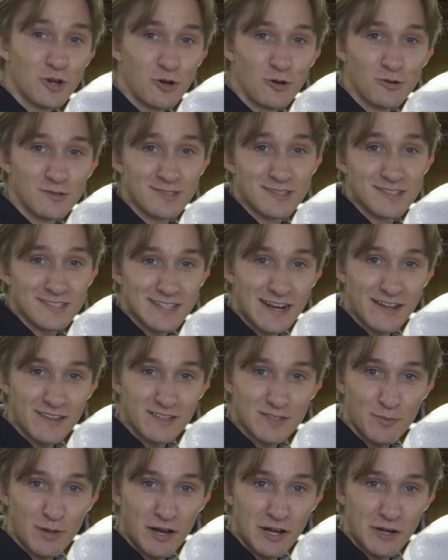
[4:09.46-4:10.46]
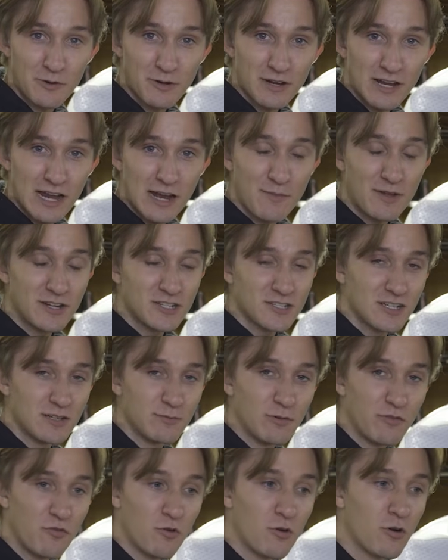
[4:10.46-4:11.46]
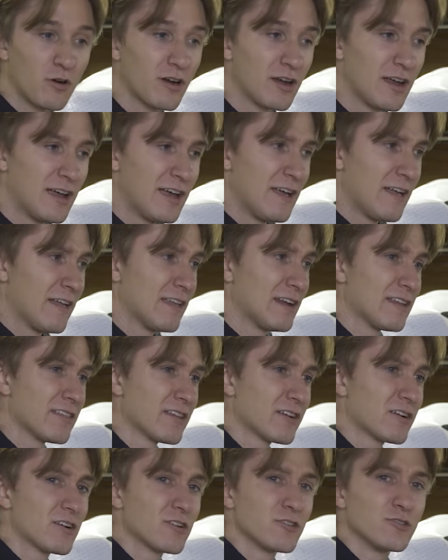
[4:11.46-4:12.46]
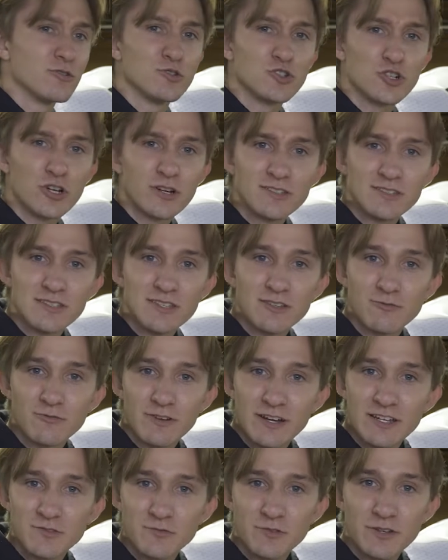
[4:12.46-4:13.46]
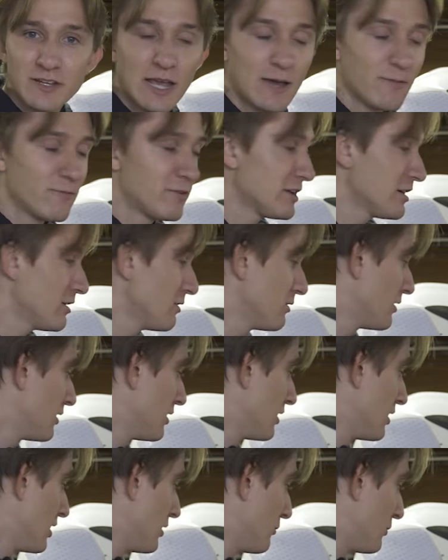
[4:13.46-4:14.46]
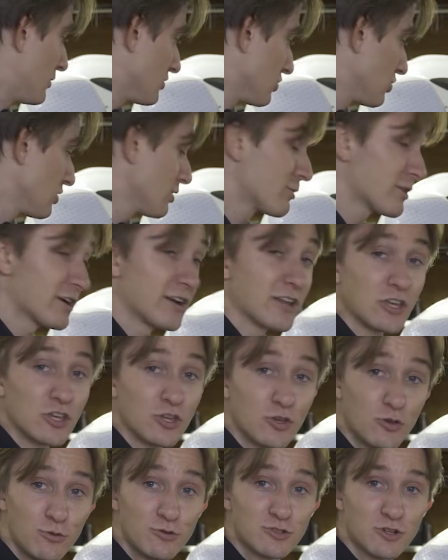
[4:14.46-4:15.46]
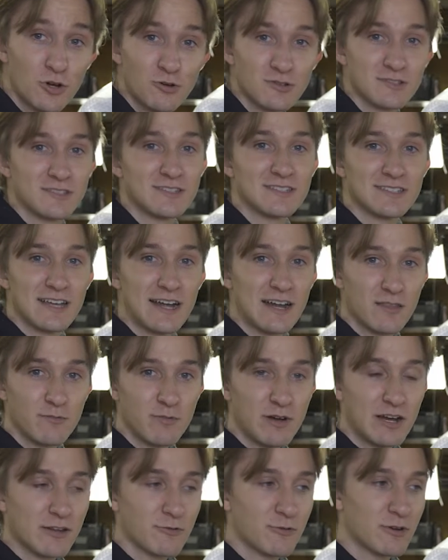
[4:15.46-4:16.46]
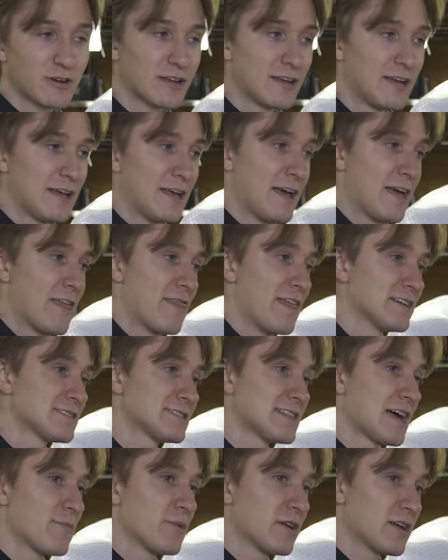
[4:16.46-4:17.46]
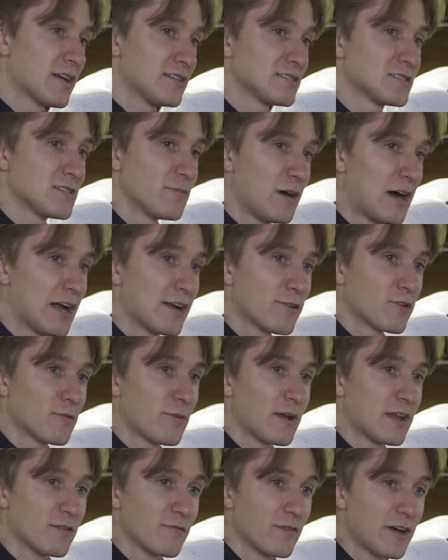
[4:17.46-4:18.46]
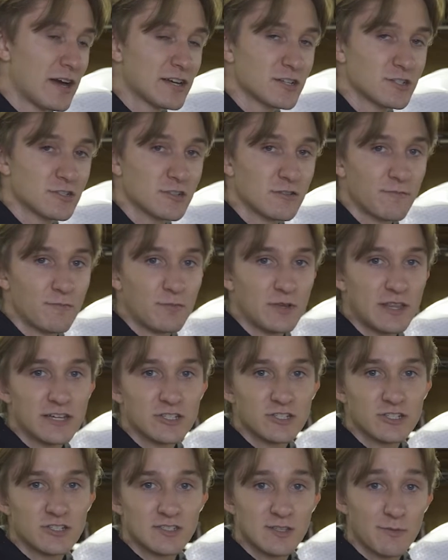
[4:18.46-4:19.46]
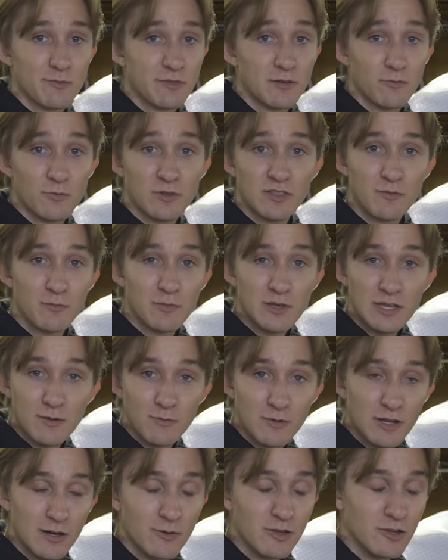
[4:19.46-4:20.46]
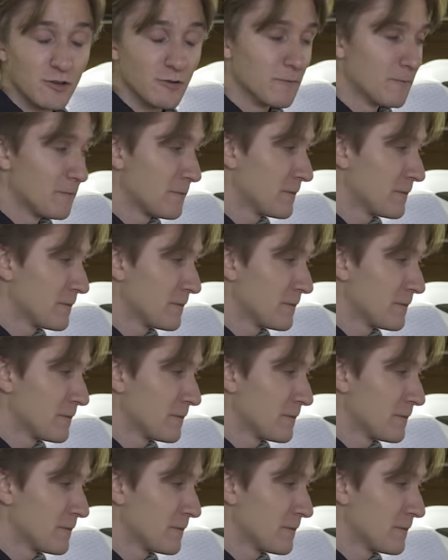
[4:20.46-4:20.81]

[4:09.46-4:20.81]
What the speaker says: holes in the side of this bodywork. I mentioned it before in I think our New Jersey race recap video, but literally we're cutting huge holes in the side of the bodywork. That's not because of the bodywork manufacturer, but that's just something with the BMW.